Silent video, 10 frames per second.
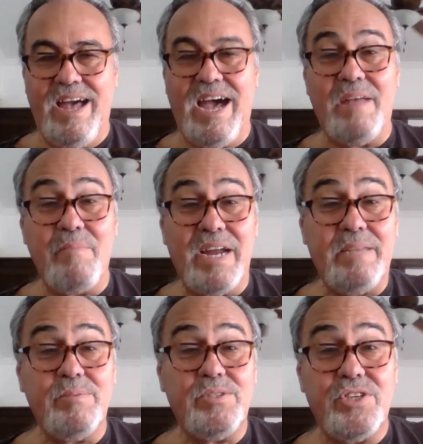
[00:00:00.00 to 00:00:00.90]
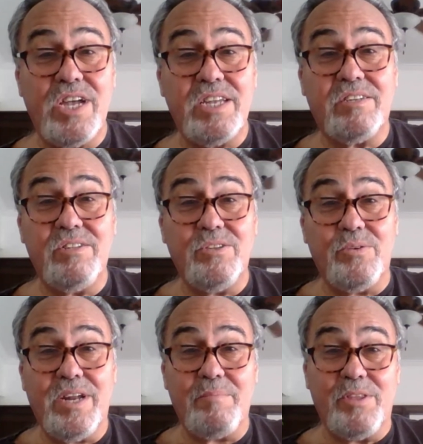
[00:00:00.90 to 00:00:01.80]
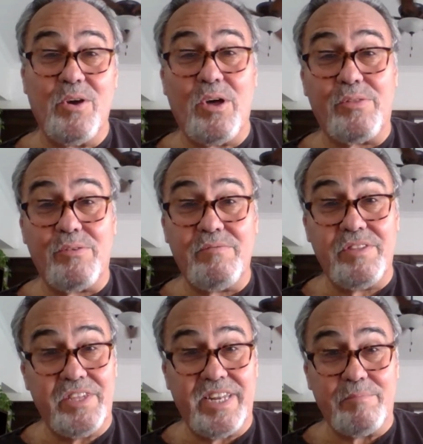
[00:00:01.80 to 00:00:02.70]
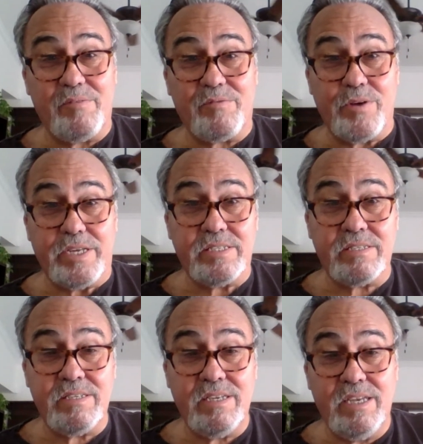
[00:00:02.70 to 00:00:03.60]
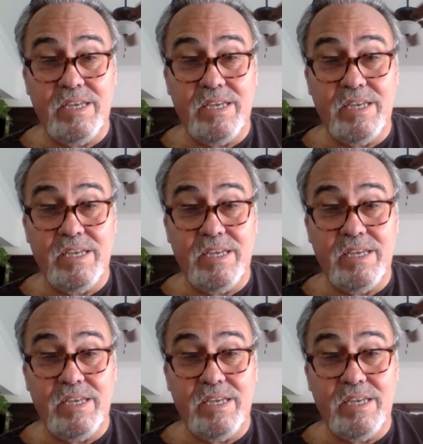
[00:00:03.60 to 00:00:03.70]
Hi, my name is John Calu, and I'm the author of In the Name of Grace.